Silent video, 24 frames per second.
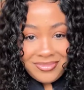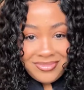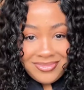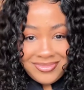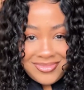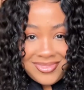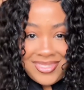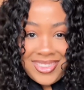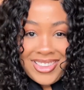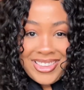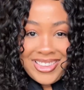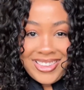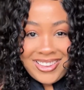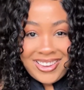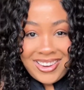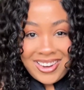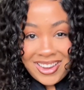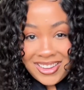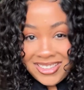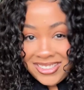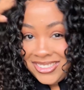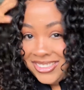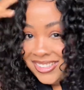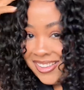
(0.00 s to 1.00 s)
curl,
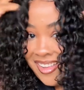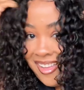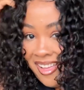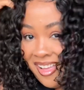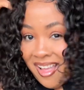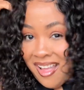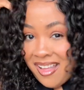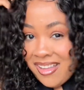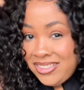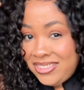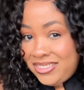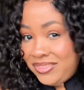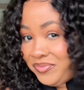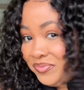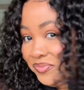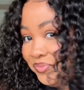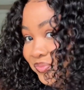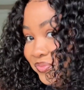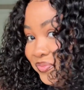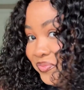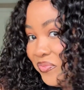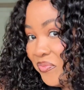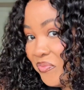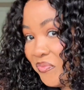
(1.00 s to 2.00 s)
nice bounce
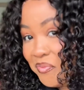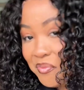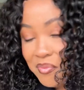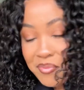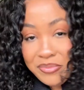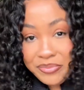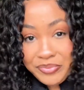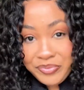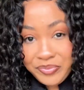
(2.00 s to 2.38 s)
to it. It's